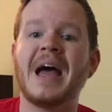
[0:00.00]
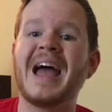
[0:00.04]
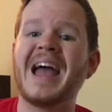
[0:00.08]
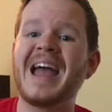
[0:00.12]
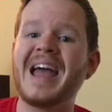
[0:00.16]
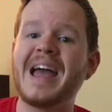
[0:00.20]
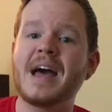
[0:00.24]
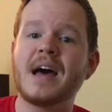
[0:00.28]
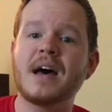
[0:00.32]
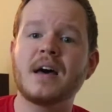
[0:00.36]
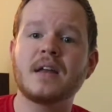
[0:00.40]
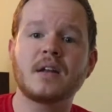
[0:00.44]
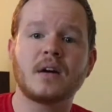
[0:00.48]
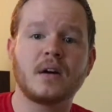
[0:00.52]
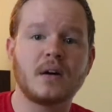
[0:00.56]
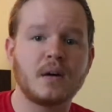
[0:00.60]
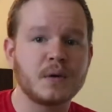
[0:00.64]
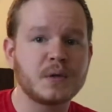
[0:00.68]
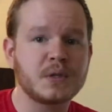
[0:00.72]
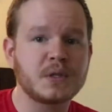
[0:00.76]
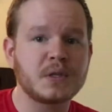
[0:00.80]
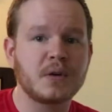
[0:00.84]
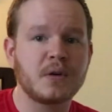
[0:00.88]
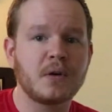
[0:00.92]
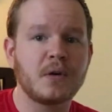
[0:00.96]
and
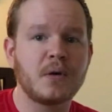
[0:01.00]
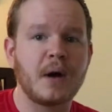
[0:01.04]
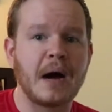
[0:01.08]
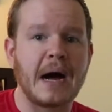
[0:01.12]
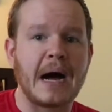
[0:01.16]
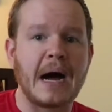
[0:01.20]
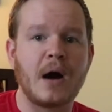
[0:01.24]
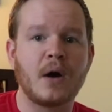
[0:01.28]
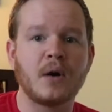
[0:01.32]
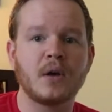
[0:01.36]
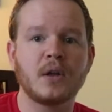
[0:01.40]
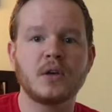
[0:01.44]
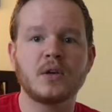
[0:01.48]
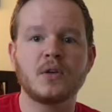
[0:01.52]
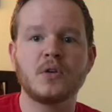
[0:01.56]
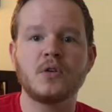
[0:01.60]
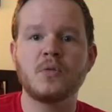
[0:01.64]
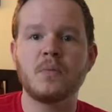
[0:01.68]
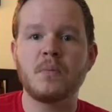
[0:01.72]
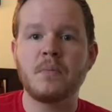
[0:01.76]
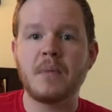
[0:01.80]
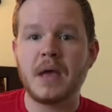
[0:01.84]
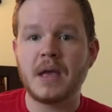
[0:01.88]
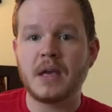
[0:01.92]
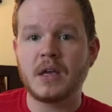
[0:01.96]
also how to
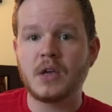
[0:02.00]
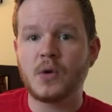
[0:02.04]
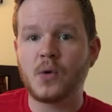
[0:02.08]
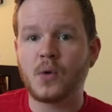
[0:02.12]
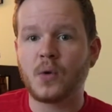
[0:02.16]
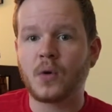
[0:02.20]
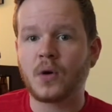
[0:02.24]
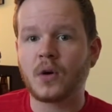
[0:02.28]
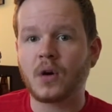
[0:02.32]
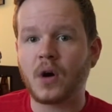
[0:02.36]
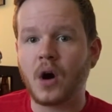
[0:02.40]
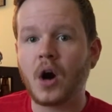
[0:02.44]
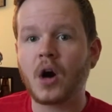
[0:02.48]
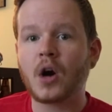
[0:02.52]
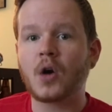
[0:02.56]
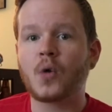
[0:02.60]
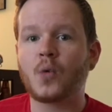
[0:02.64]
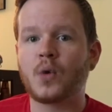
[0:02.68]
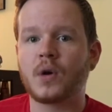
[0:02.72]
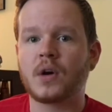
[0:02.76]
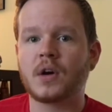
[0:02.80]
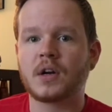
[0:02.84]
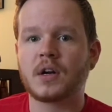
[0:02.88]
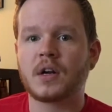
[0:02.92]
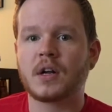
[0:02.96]
make your
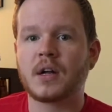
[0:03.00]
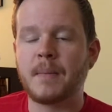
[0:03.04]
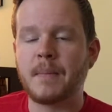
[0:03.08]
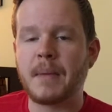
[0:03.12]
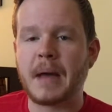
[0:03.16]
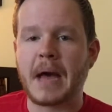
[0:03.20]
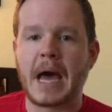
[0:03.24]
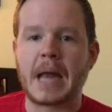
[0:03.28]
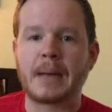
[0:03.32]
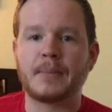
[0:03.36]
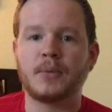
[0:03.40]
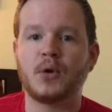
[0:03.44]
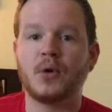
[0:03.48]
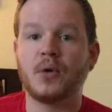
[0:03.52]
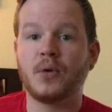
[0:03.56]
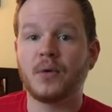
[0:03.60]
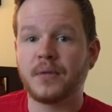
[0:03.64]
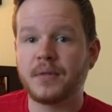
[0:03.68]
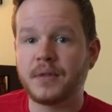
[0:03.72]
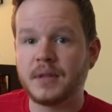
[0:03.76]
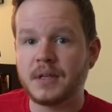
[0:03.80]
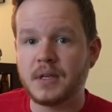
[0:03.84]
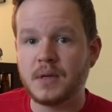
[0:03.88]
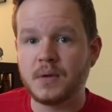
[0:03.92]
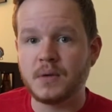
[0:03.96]
artwork compatible
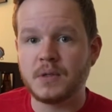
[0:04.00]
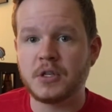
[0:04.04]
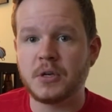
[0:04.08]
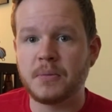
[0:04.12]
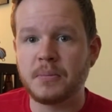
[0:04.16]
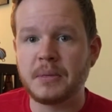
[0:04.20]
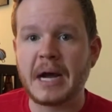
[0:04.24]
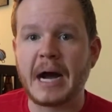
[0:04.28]
with the YouTube